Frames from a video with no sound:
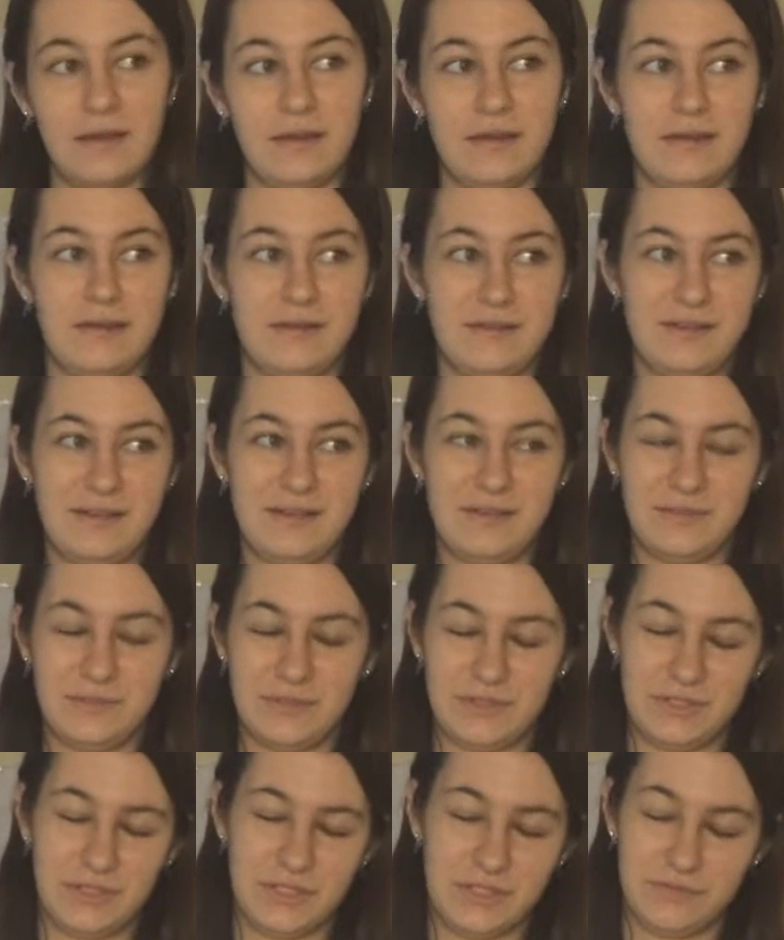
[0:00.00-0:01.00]
and it
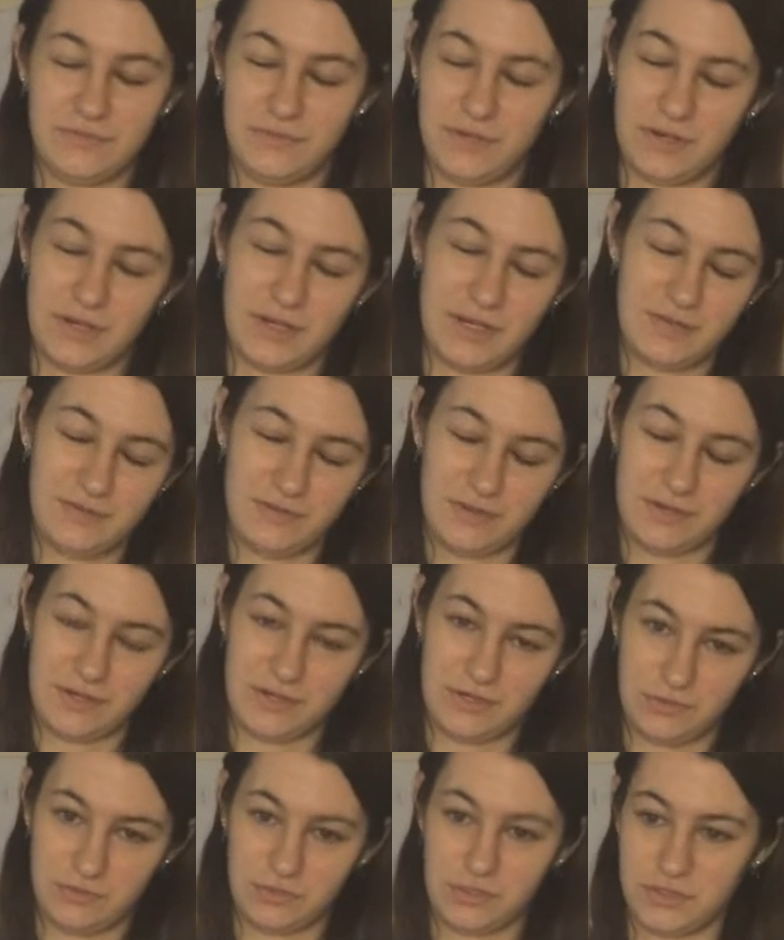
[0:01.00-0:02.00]
was just very,
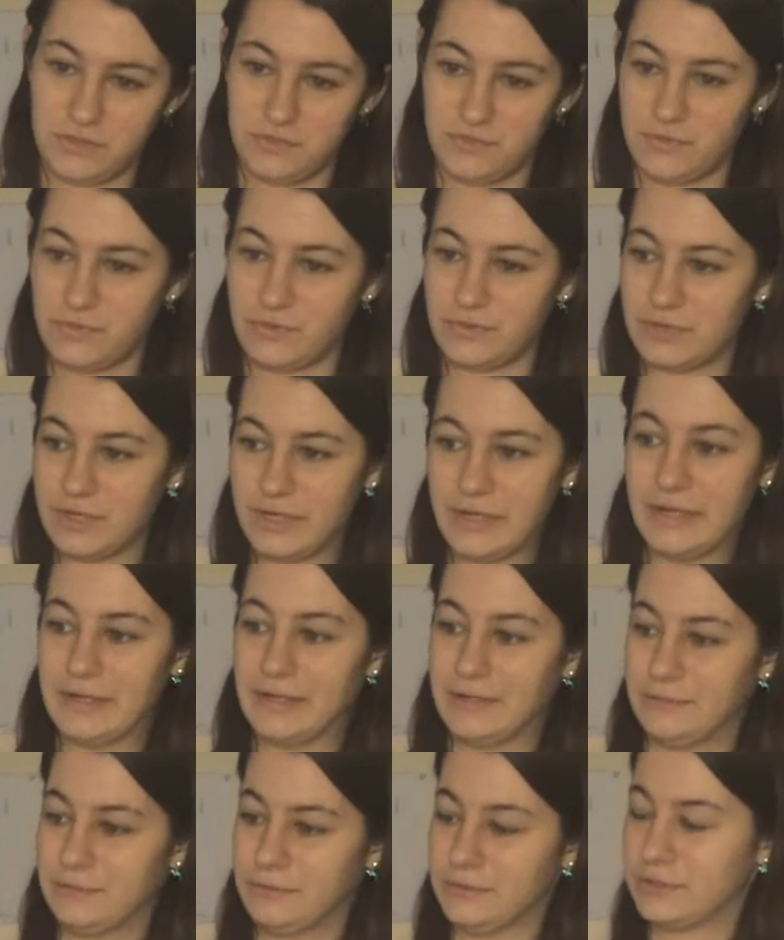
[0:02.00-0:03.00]
very stressful.
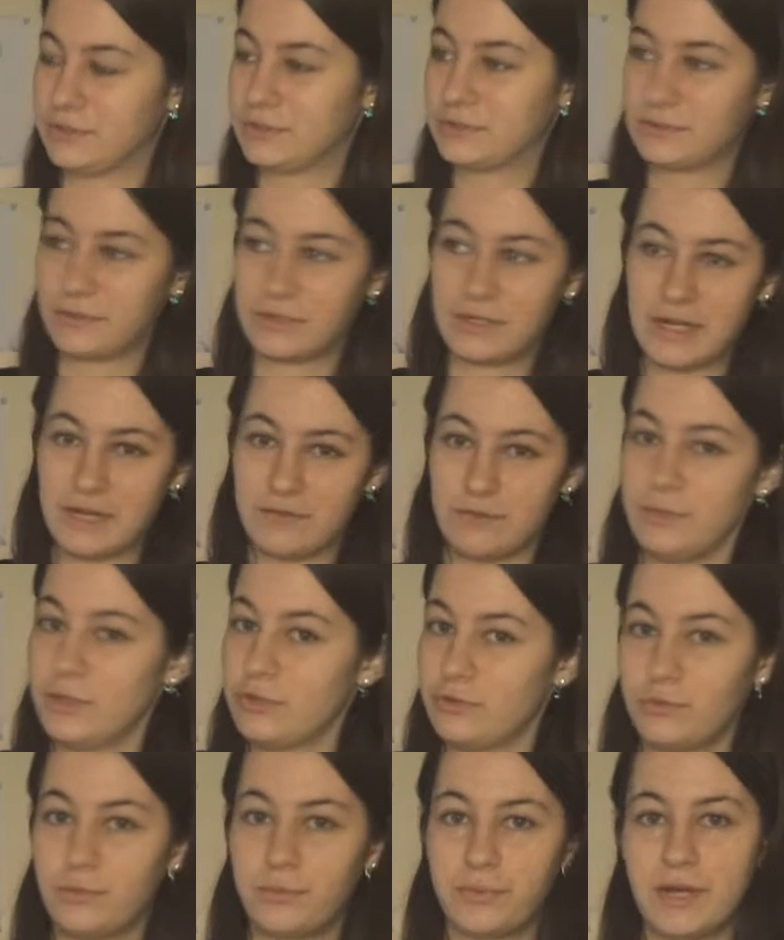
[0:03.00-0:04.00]
I was gonna have a
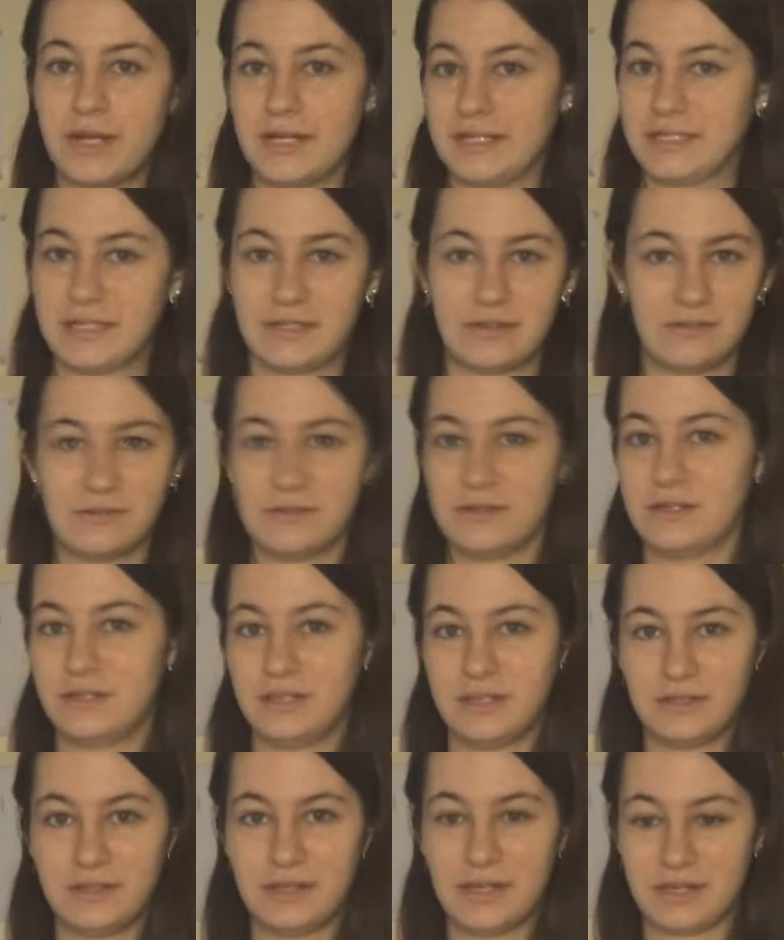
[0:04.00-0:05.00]
mental breakdown
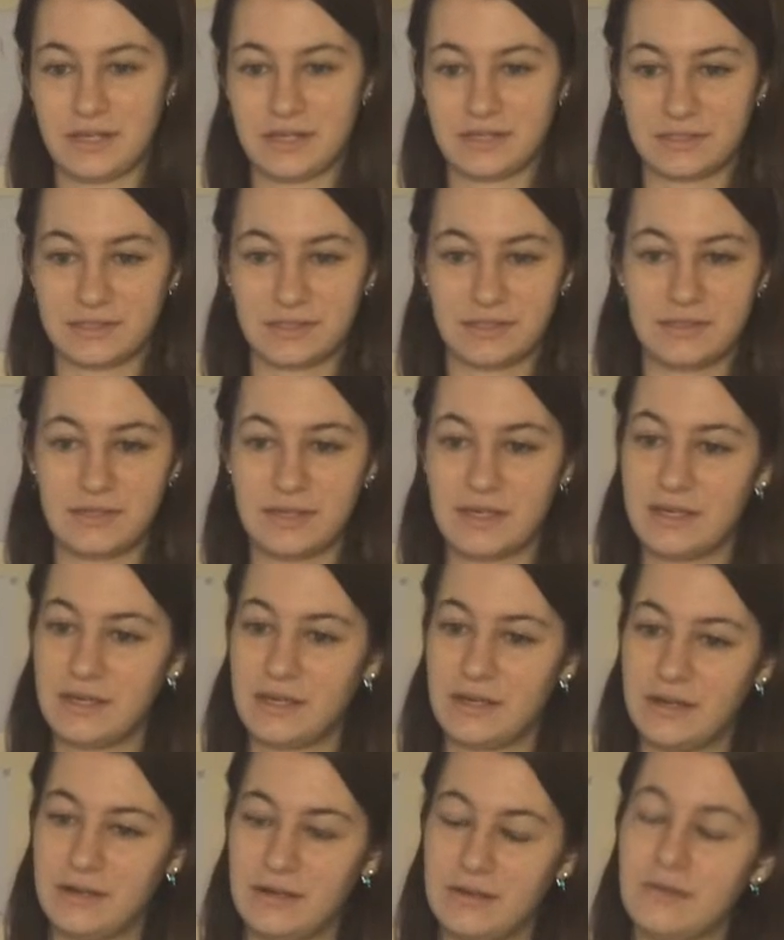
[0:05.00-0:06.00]
last
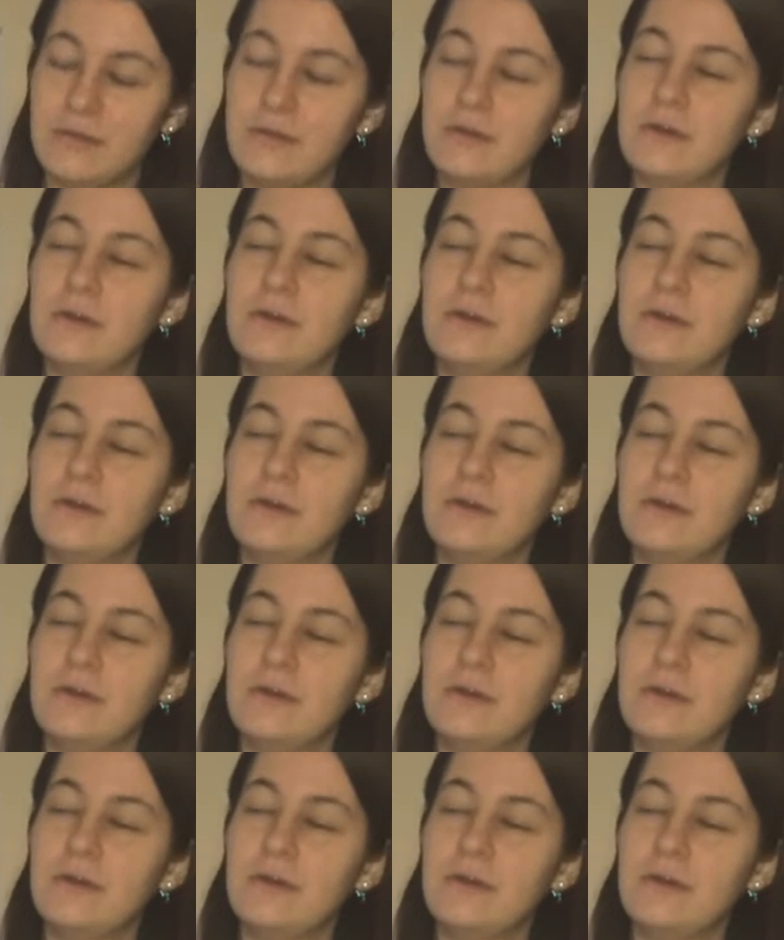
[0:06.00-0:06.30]
Sunday, and